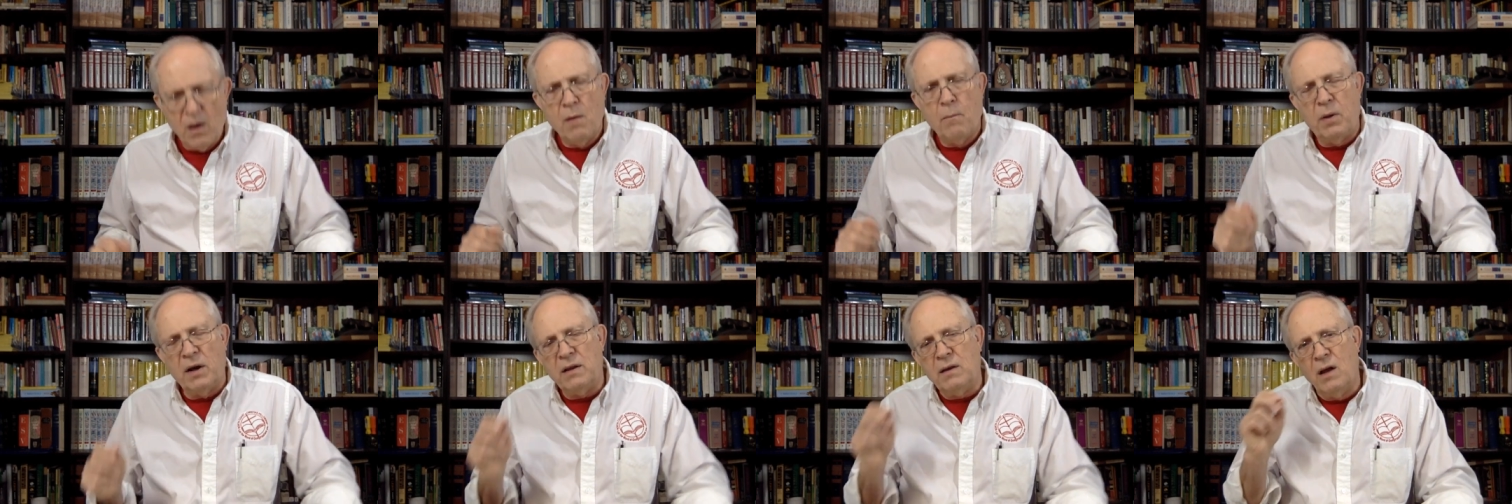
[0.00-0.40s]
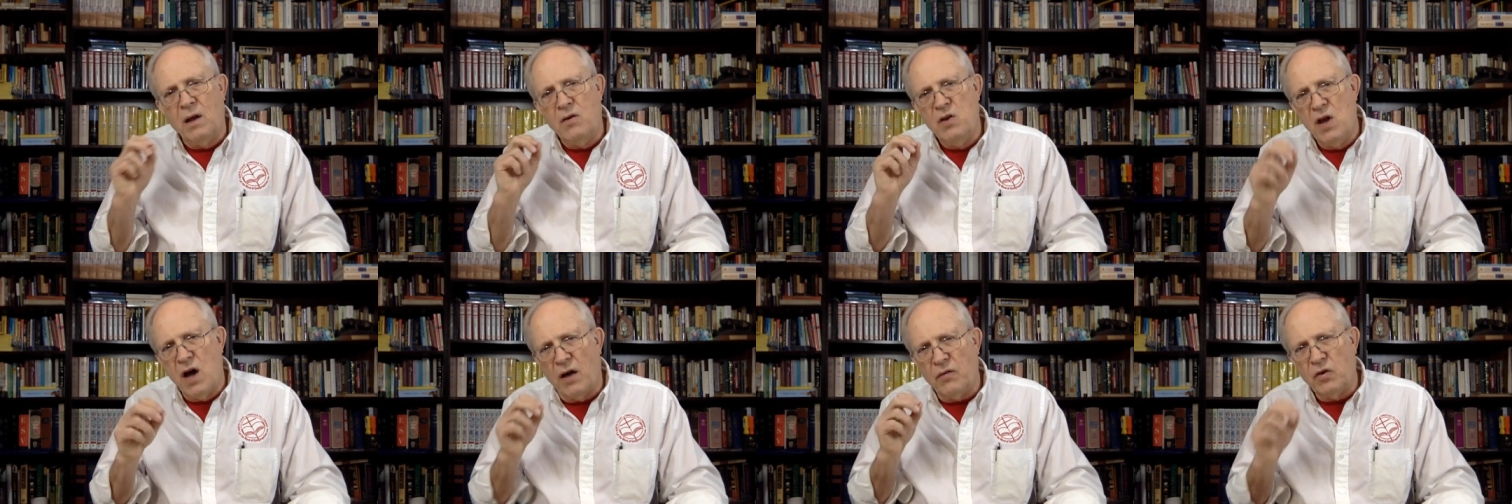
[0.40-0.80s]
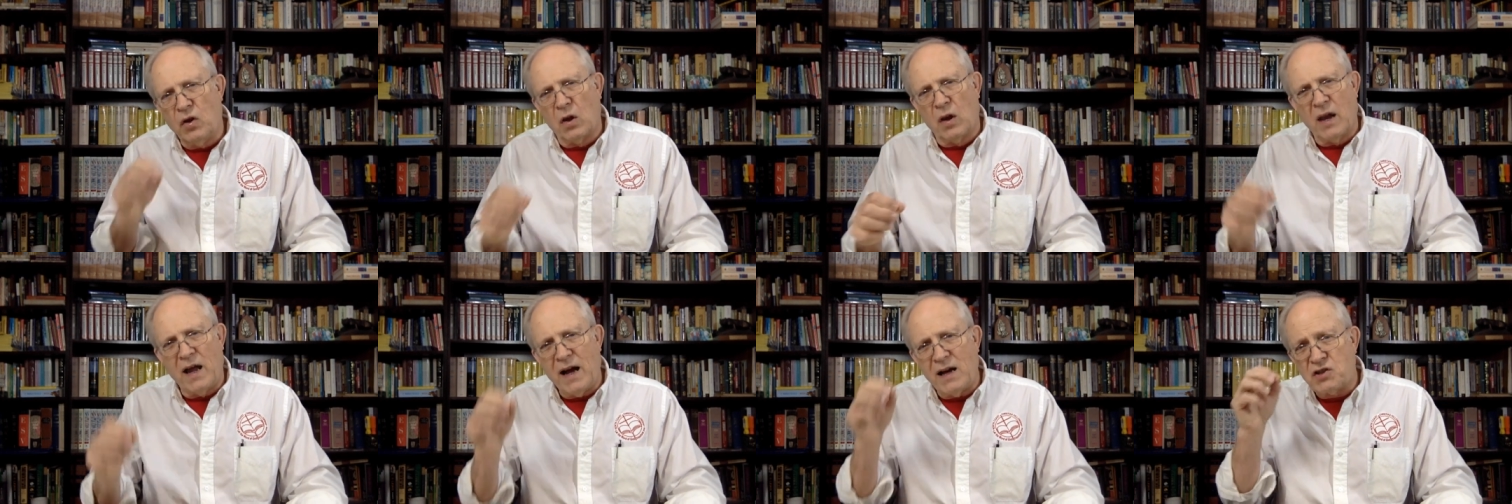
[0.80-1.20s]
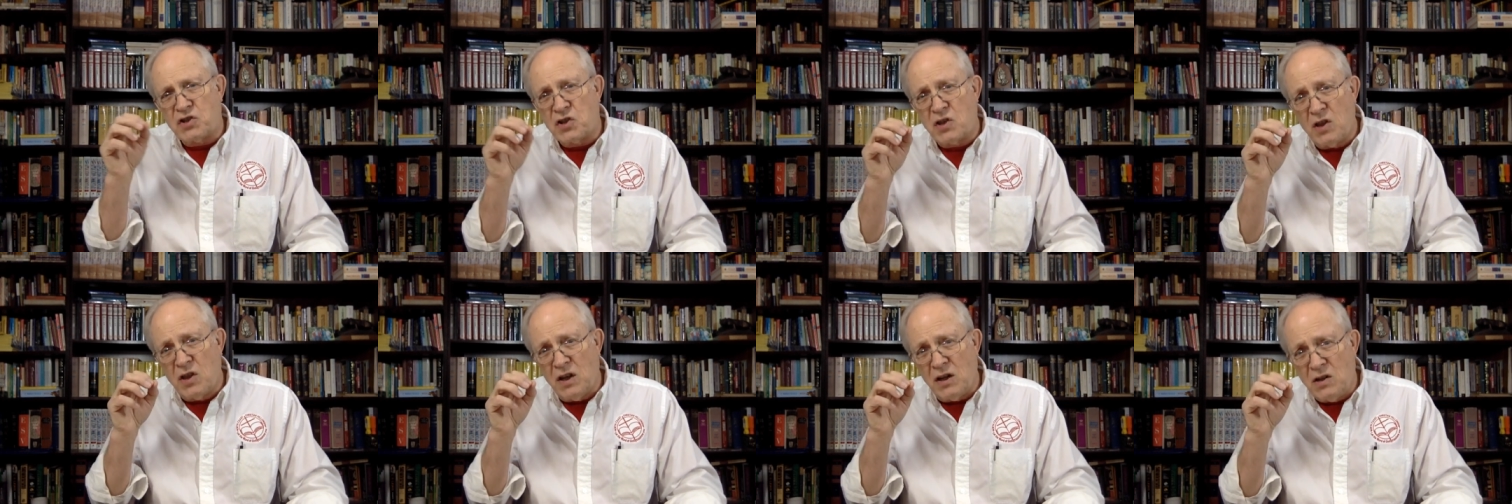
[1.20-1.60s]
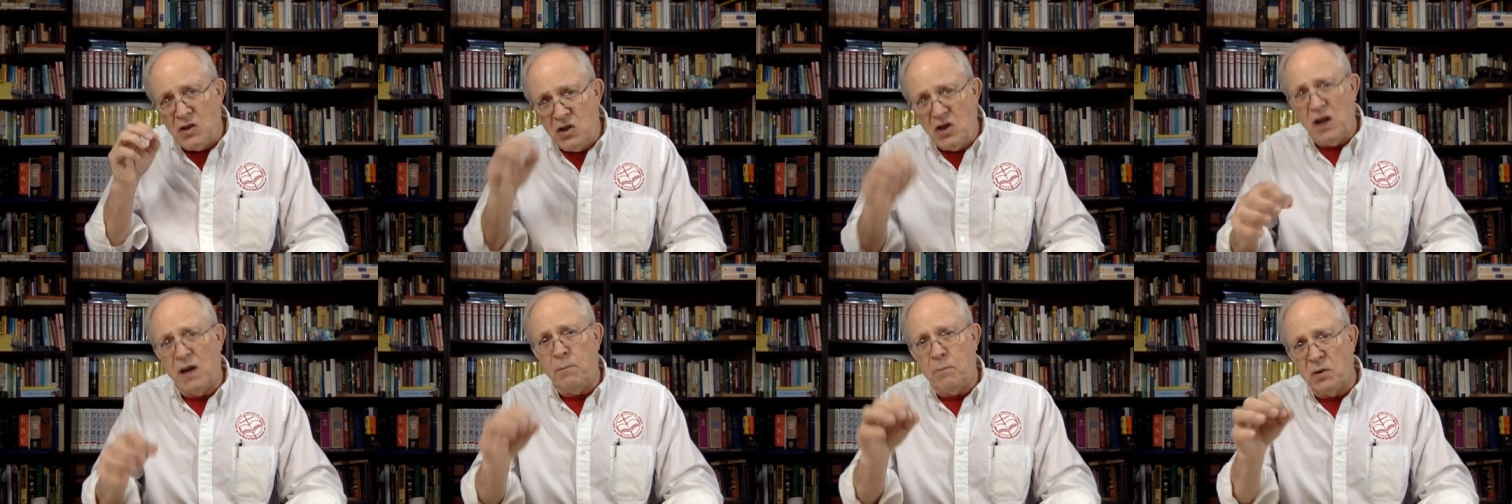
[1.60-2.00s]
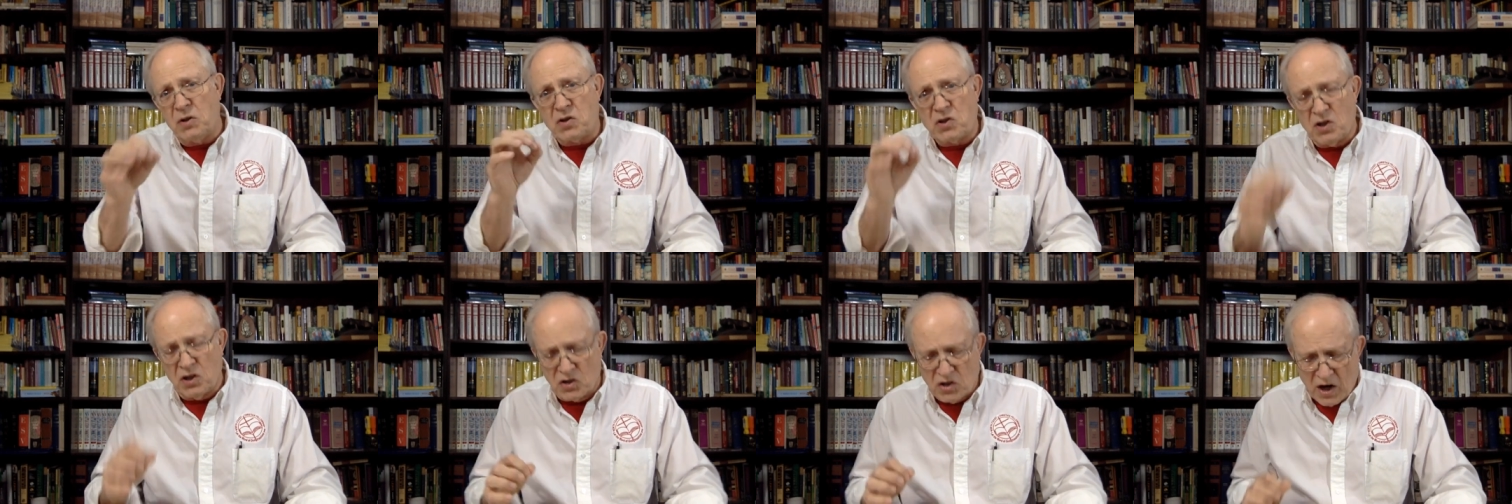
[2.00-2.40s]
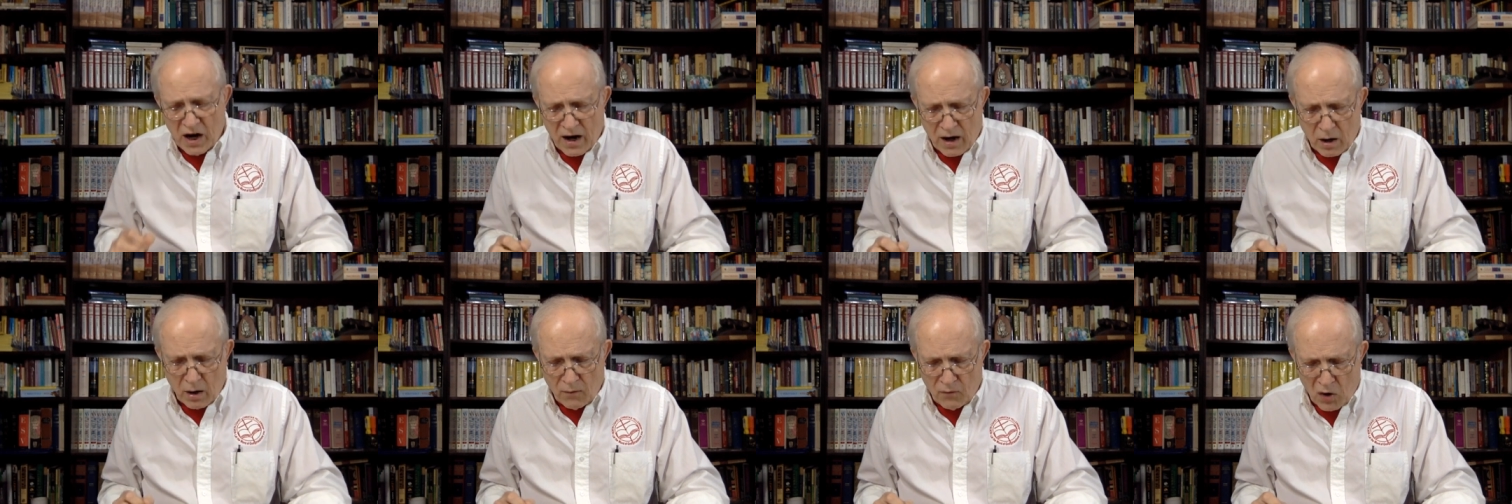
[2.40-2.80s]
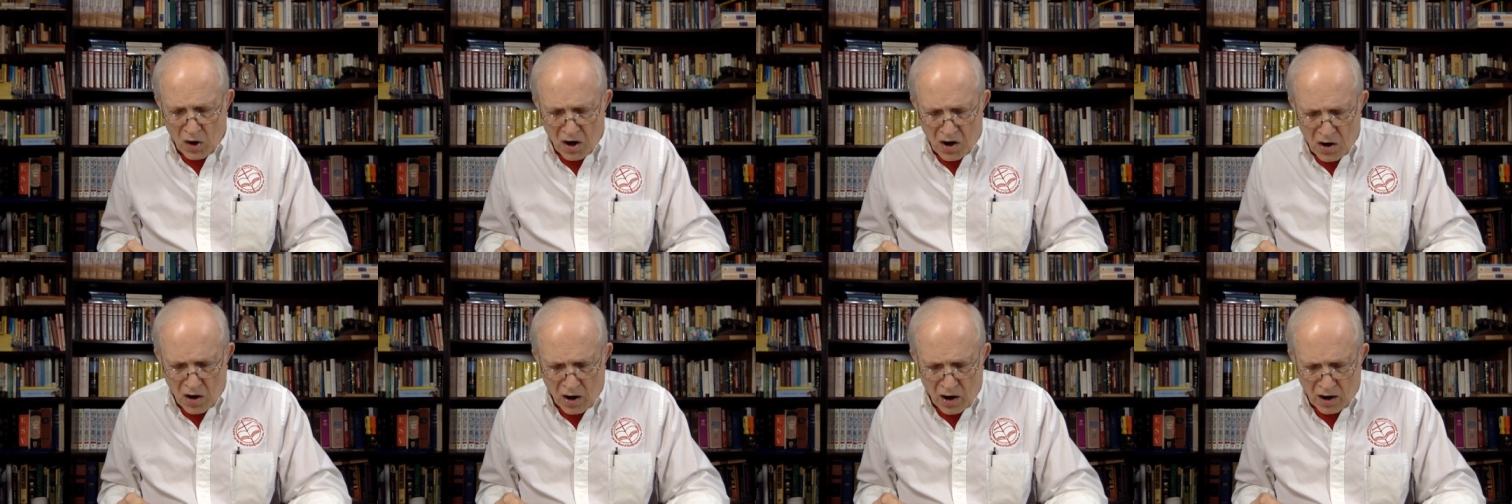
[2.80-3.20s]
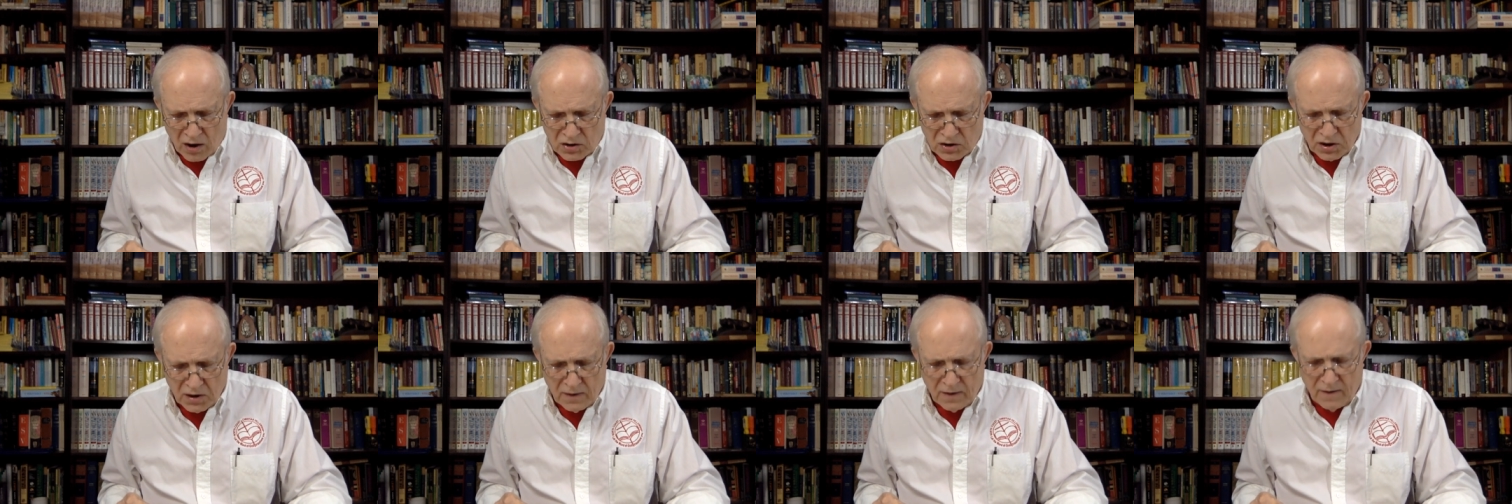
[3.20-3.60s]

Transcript: But nonetheless, the deepest desire of our heart